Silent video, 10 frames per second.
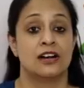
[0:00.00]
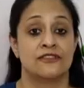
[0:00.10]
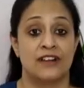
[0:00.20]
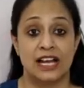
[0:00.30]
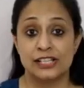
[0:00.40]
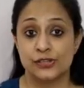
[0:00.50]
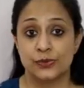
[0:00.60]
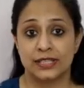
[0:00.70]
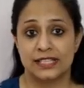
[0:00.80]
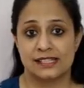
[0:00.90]
While
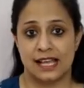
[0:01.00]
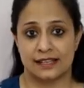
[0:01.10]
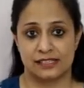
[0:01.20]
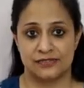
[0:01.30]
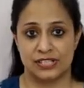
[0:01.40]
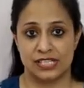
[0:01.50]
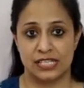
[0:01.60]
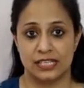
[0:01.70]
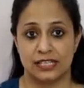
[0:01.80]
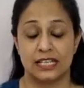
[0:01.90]
doing this
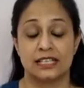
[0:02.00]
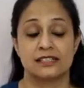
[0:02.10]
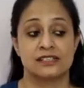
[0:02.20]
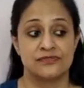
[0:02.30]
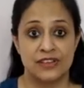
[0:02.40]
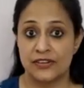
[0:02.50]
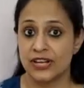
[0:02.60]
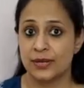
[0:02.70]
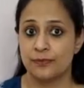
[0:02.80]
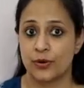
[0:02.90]
activity, it is
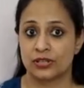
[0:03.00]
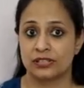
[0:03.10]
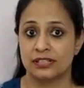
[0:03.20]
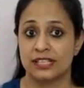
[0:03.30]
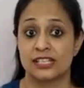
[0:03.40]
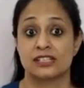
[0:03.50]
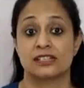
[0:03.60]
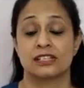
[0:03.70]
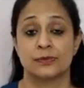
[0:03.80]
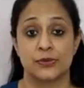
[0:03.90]
very important
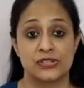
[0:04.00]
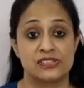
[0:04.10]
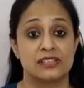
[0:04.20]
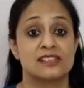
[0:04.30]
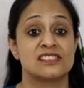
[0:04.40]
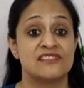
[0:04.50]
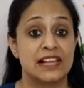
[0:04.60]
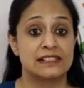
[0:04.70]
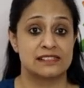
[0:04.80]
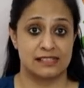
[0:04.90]
that the person is
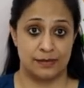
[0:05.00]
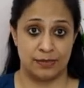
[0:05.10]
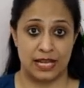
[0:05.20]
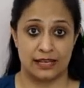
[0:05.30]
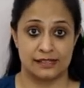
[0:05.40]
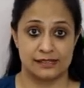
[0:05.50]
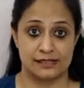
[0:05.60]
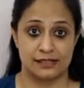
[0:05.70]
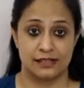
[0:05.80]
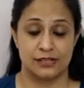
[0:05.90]
well stabilized.